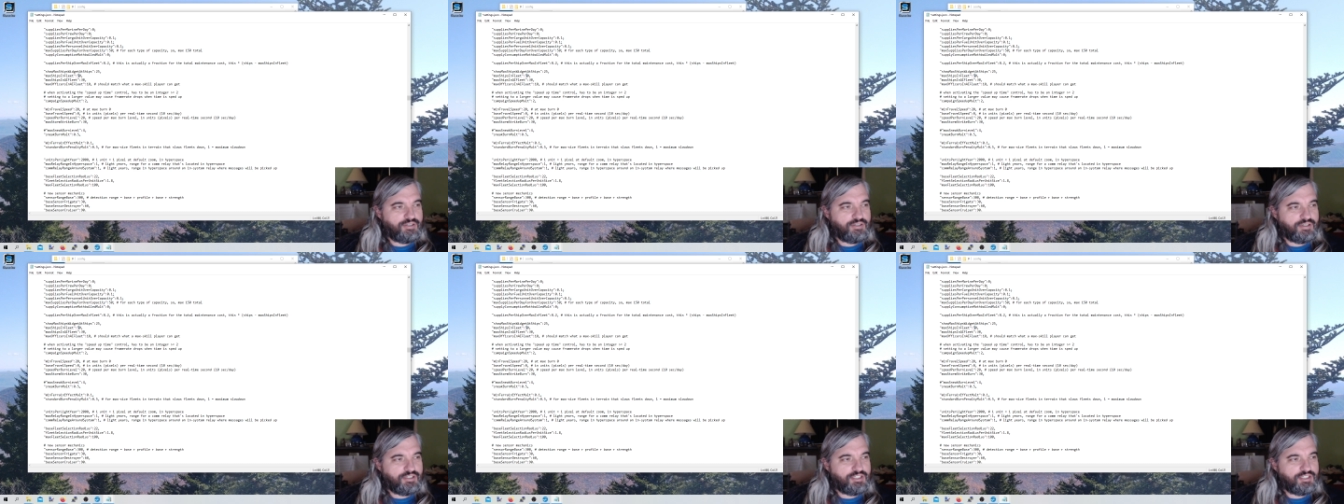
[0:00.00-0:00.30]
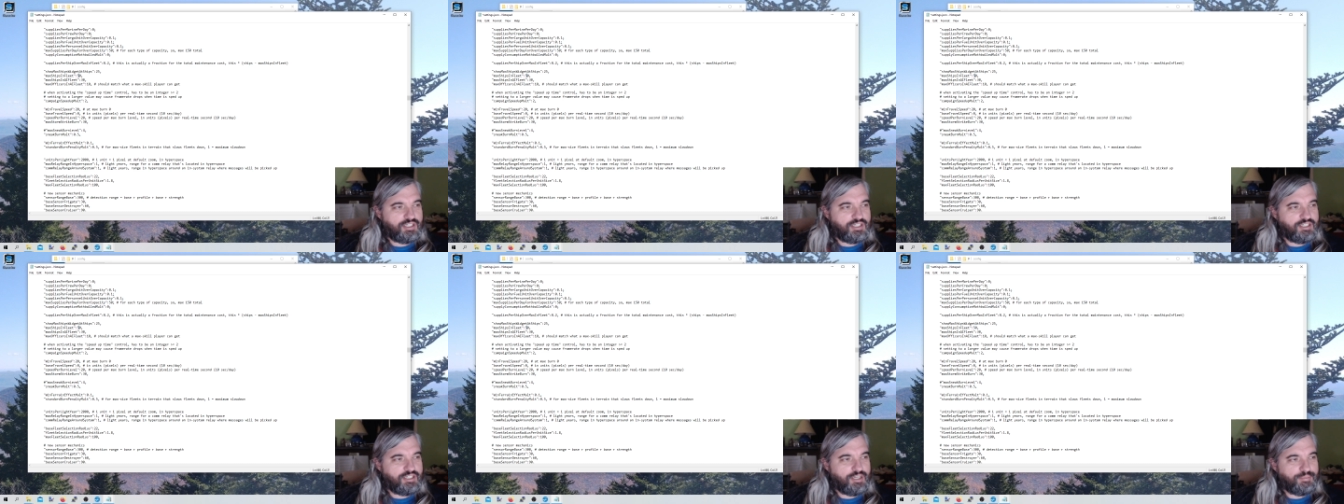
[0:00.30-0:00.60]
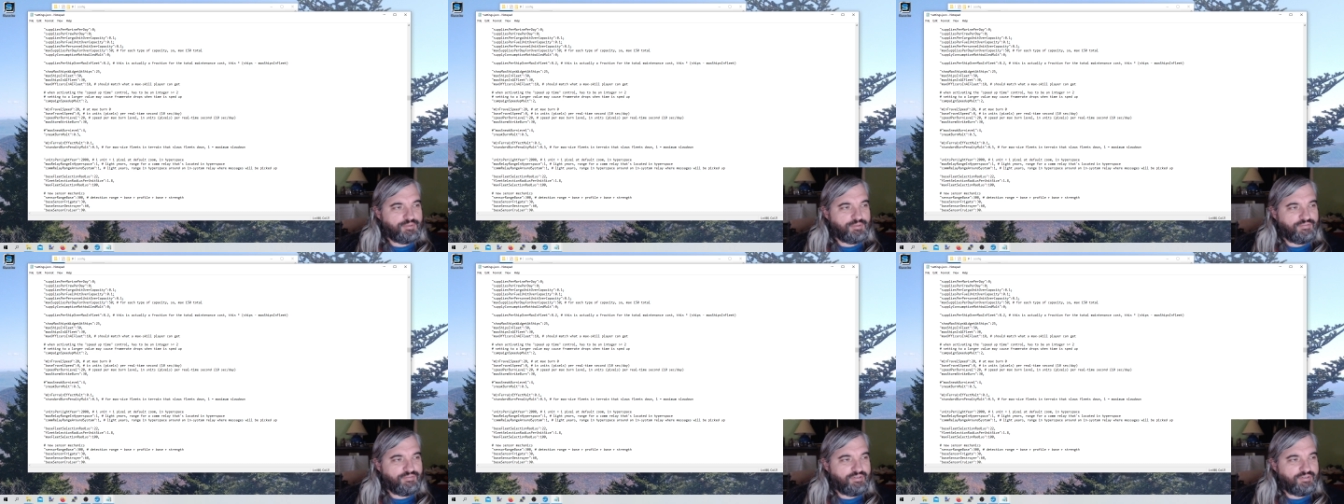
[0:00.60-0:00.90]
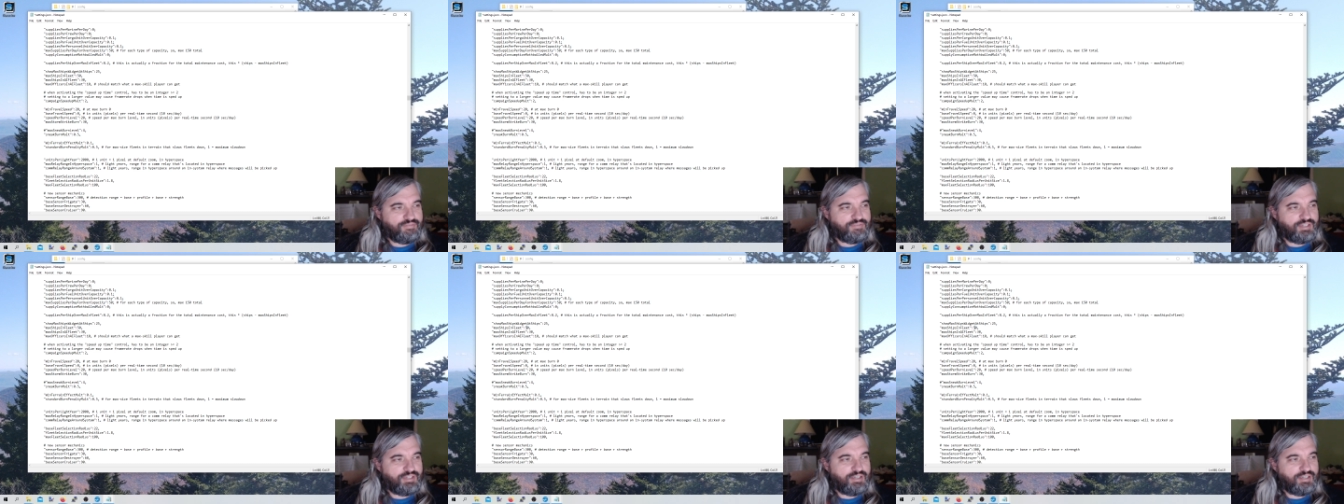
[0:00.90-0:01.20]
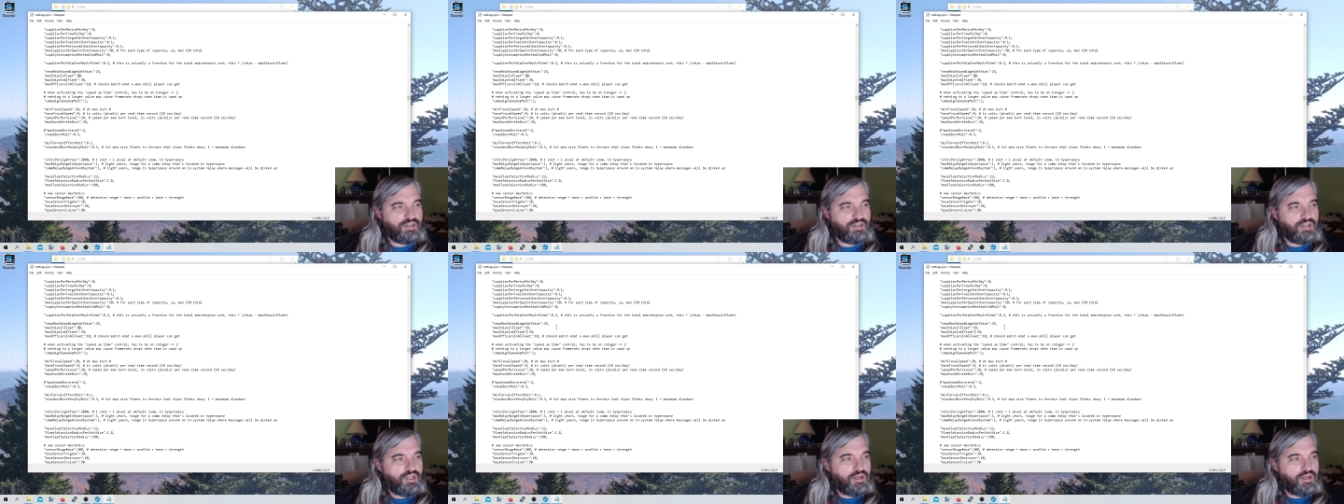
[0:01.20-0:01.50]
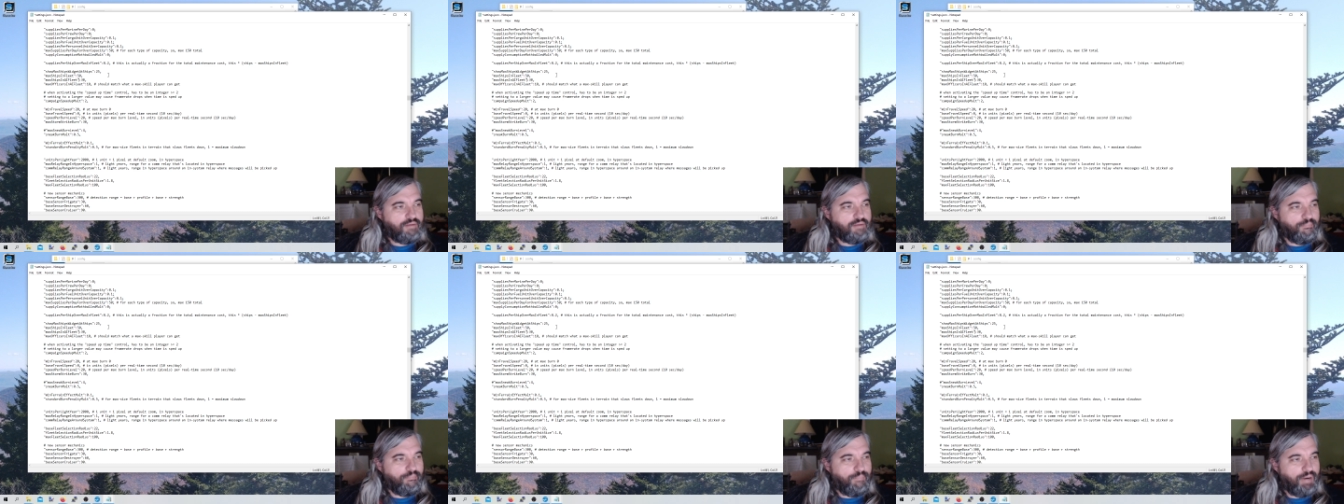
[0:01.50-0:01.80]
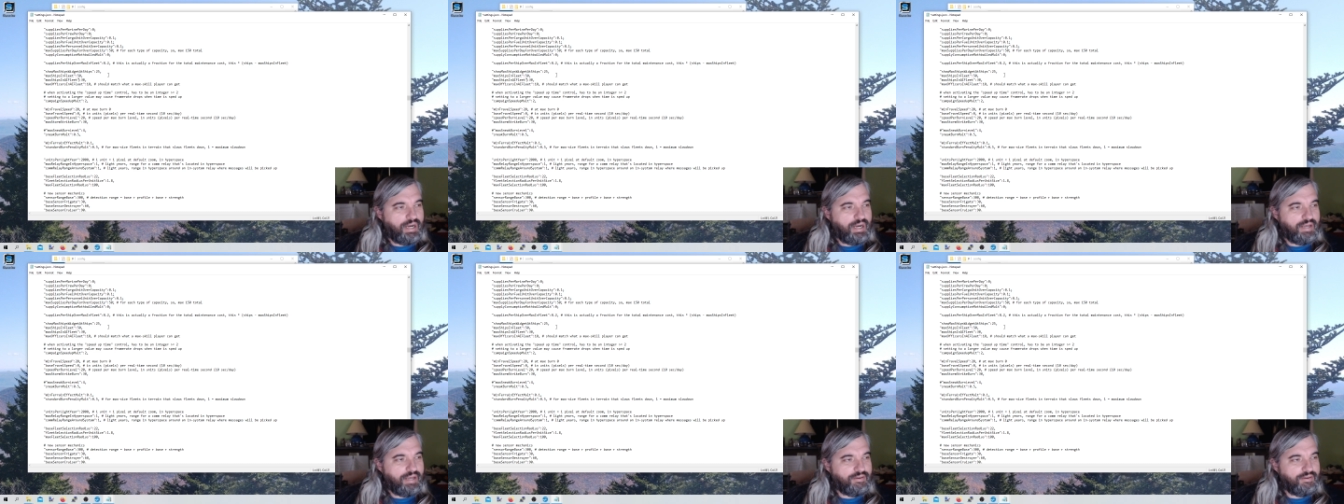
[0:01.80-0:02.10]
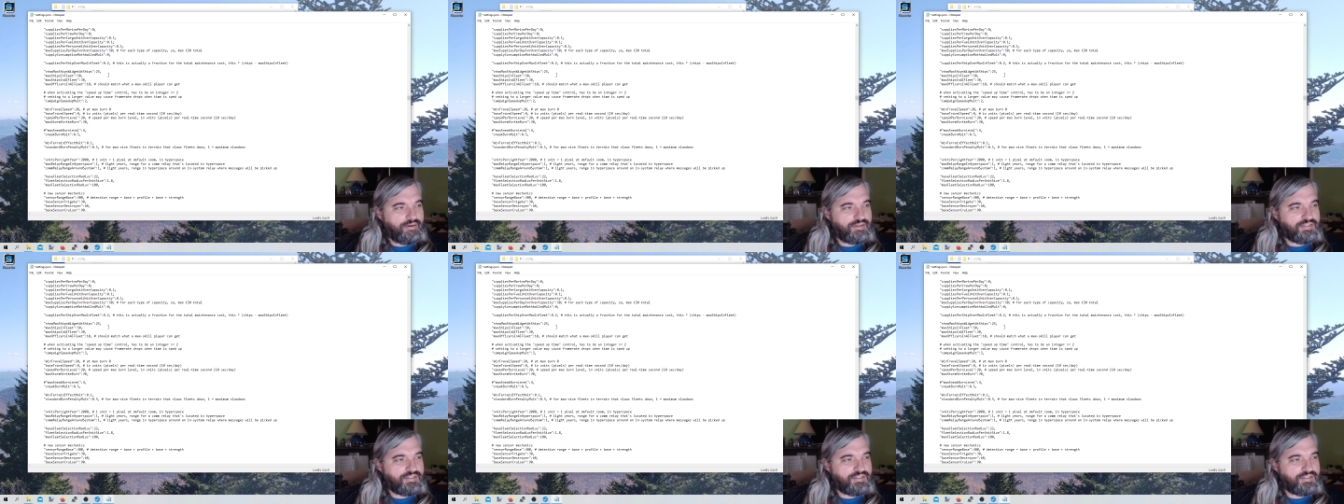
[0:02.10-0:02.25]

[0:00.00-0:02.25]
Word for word: You can change it up to fifty, but there